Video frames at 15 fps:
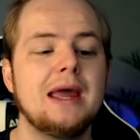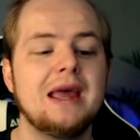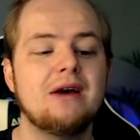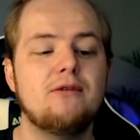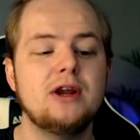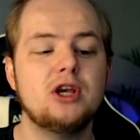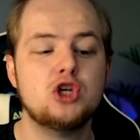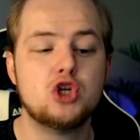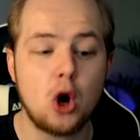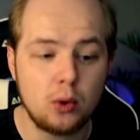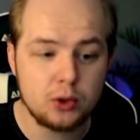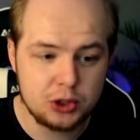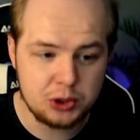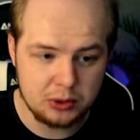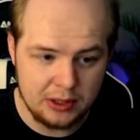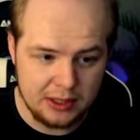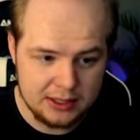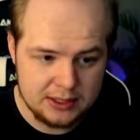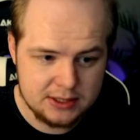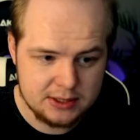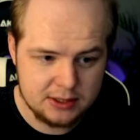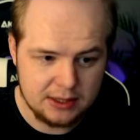If we don't do
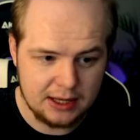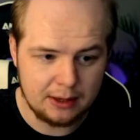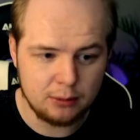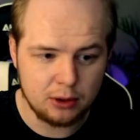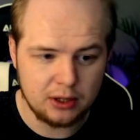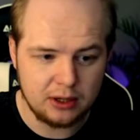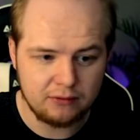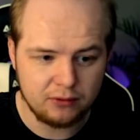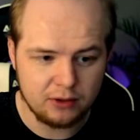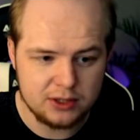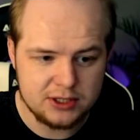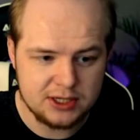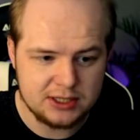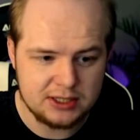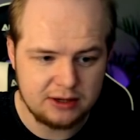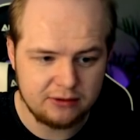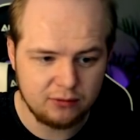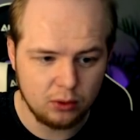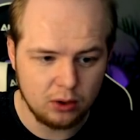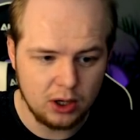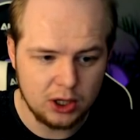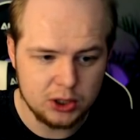this, then I'm looking for
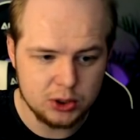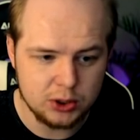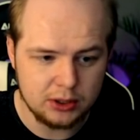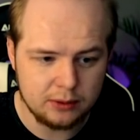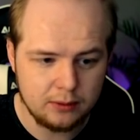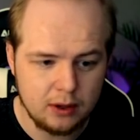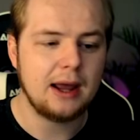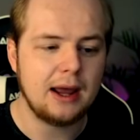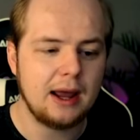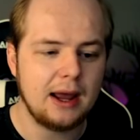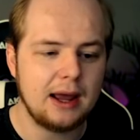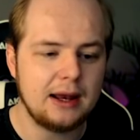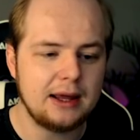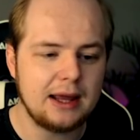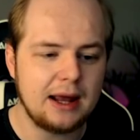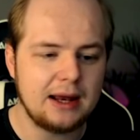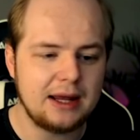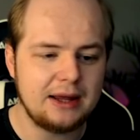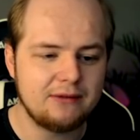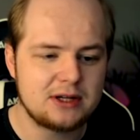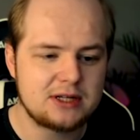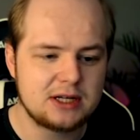sixty-four hundred. And again,
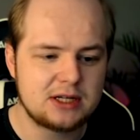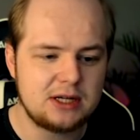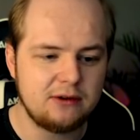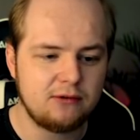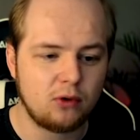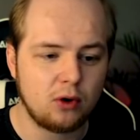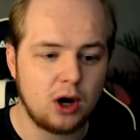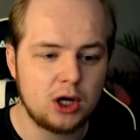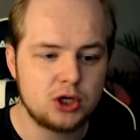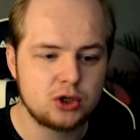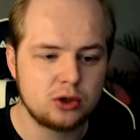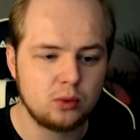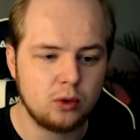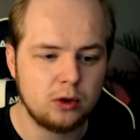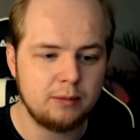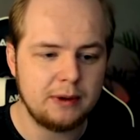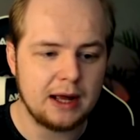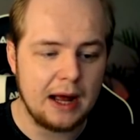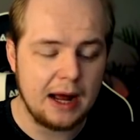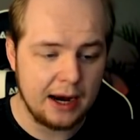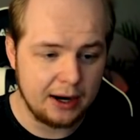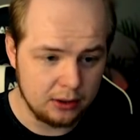even sixty-four hundred would be
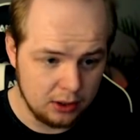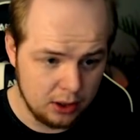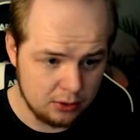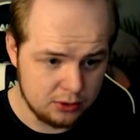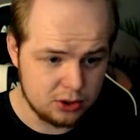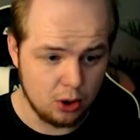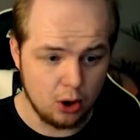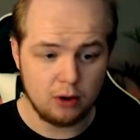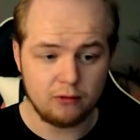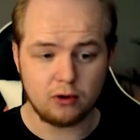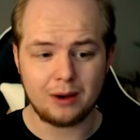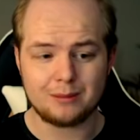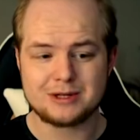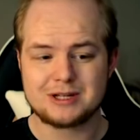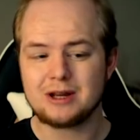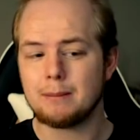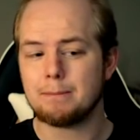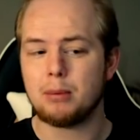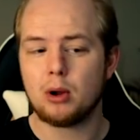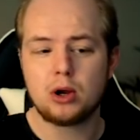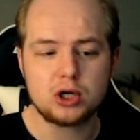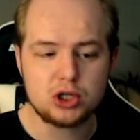a higher low. So overall, I'm still
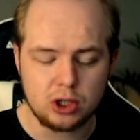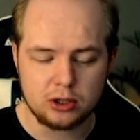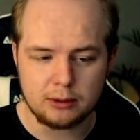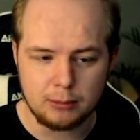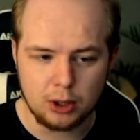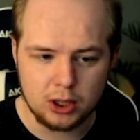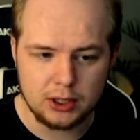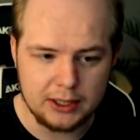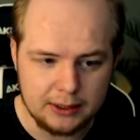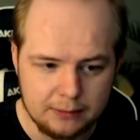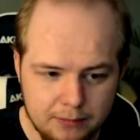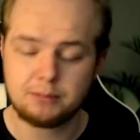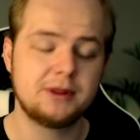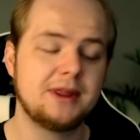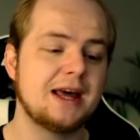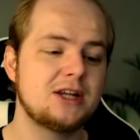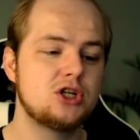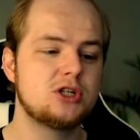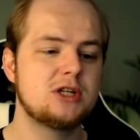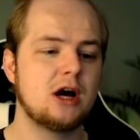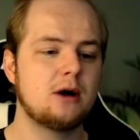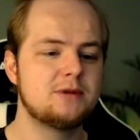bullish on the market, but that's
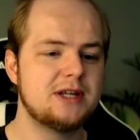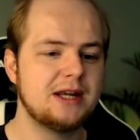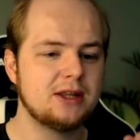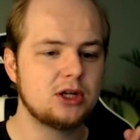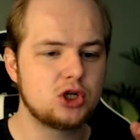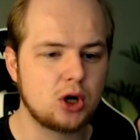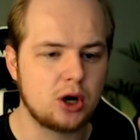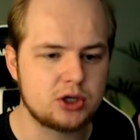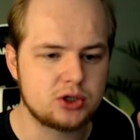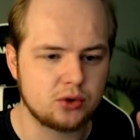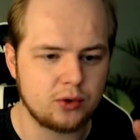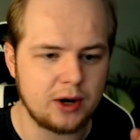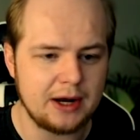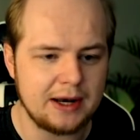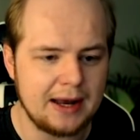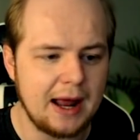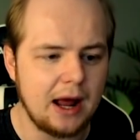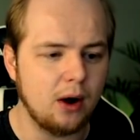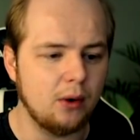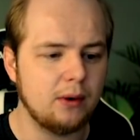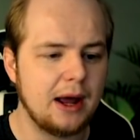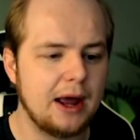just how I'm seeing the charts right
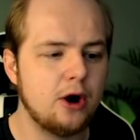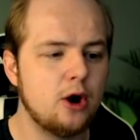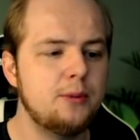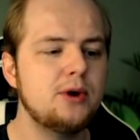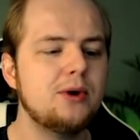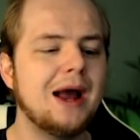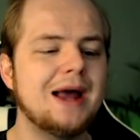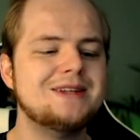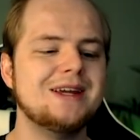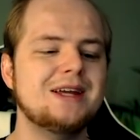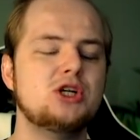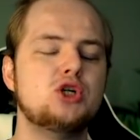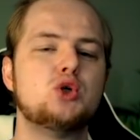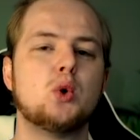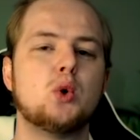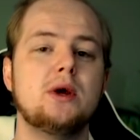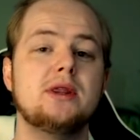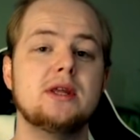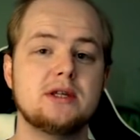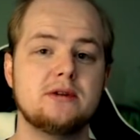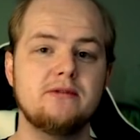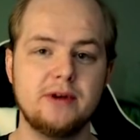now. I hope you guys enjoyed
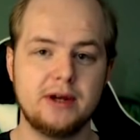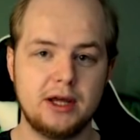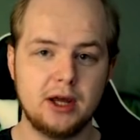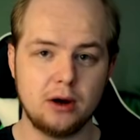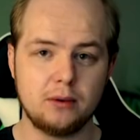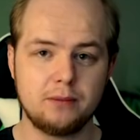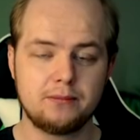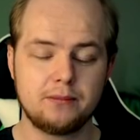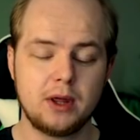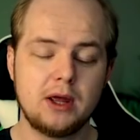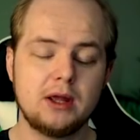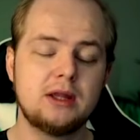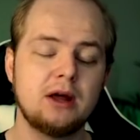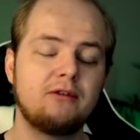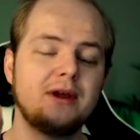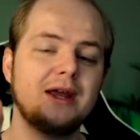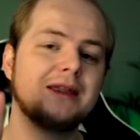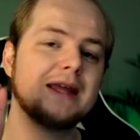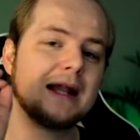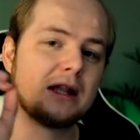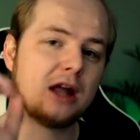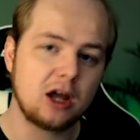this video. Definitely hit
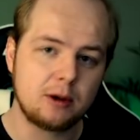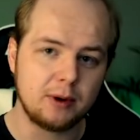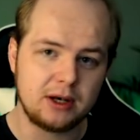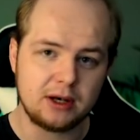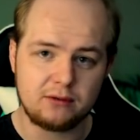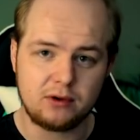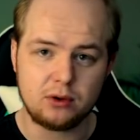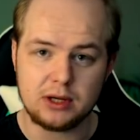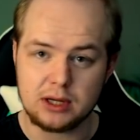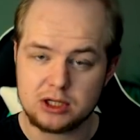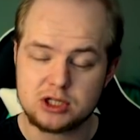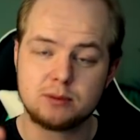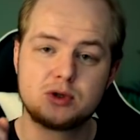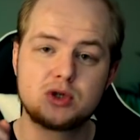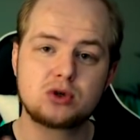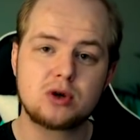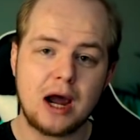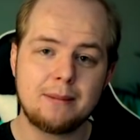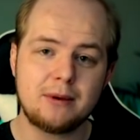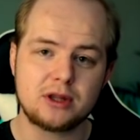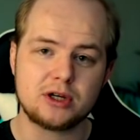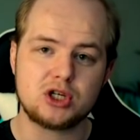that like button if you did.
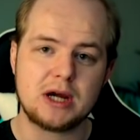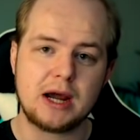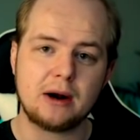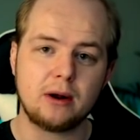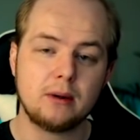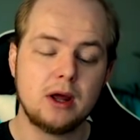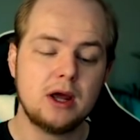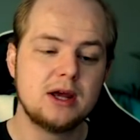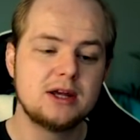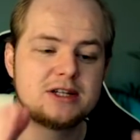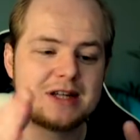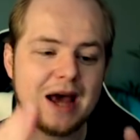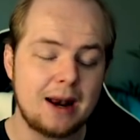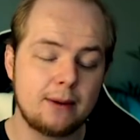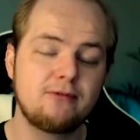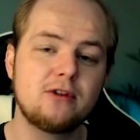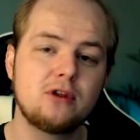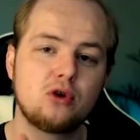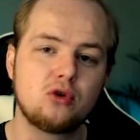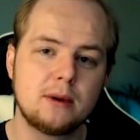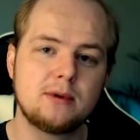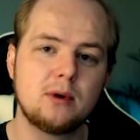Subscribe to the channel, sign up for the
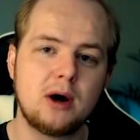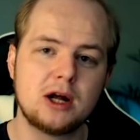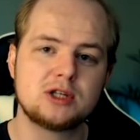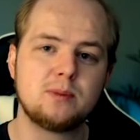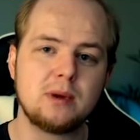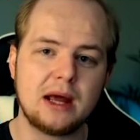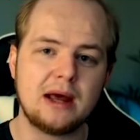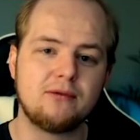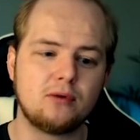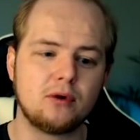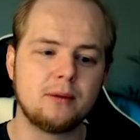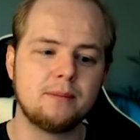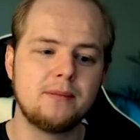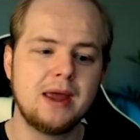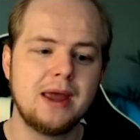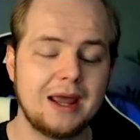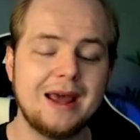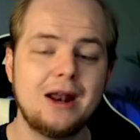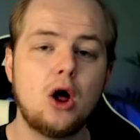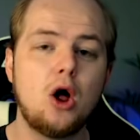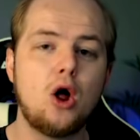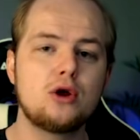CryptoWatch platform.
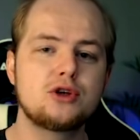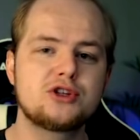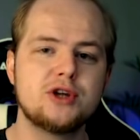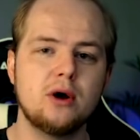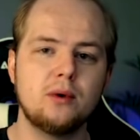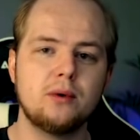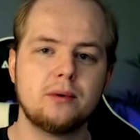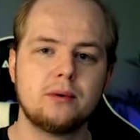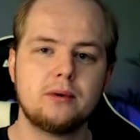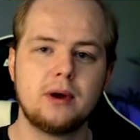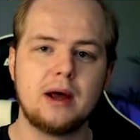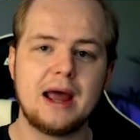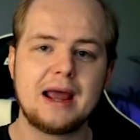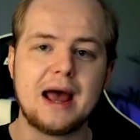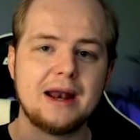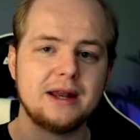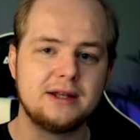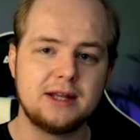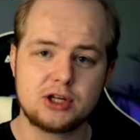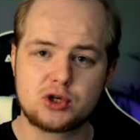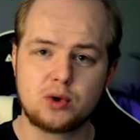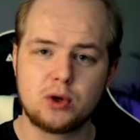And also, I got a
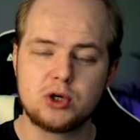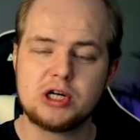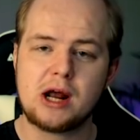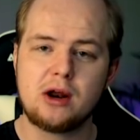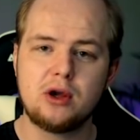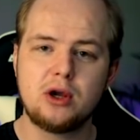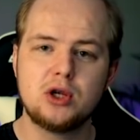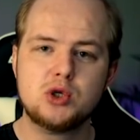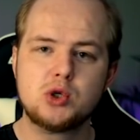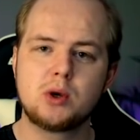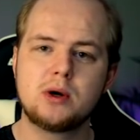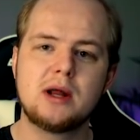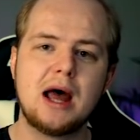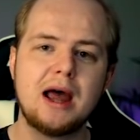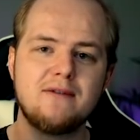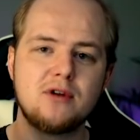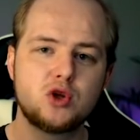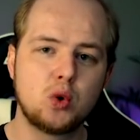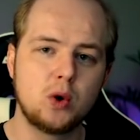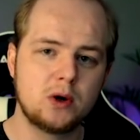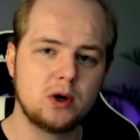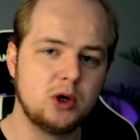Discord channel you can join. I have a
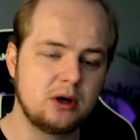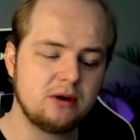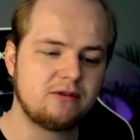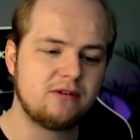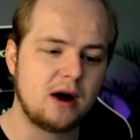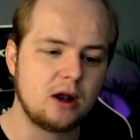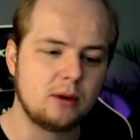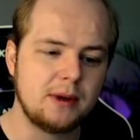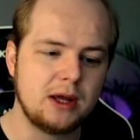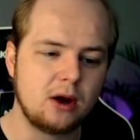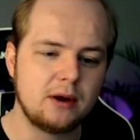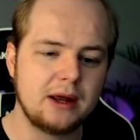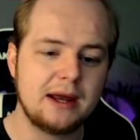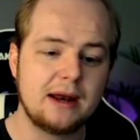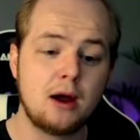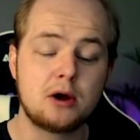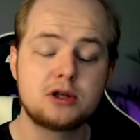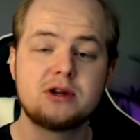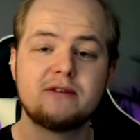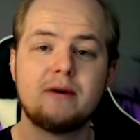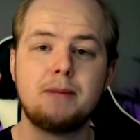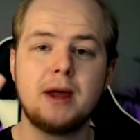Twitter you can follow me on. And I
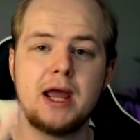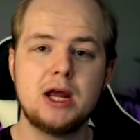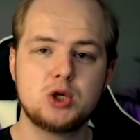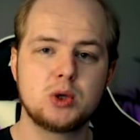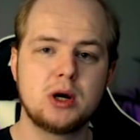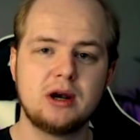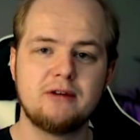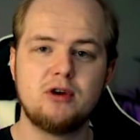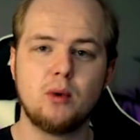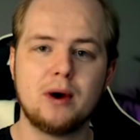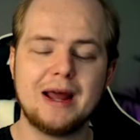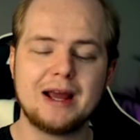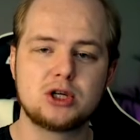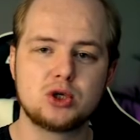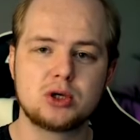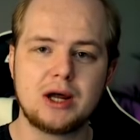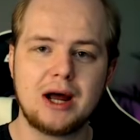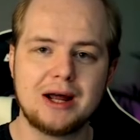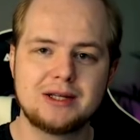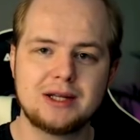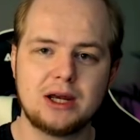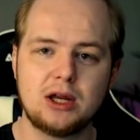also have a Patreon if you want extra
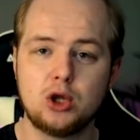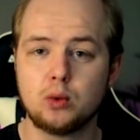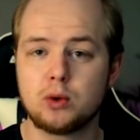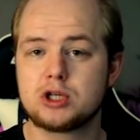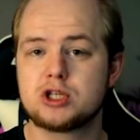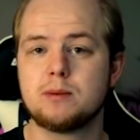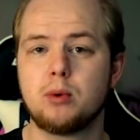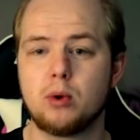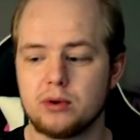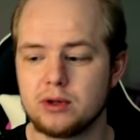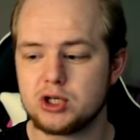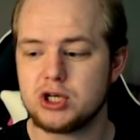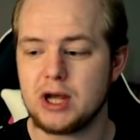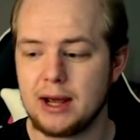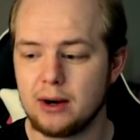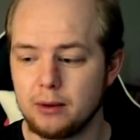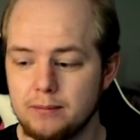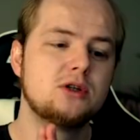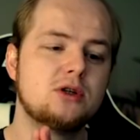content and you want to support the channel.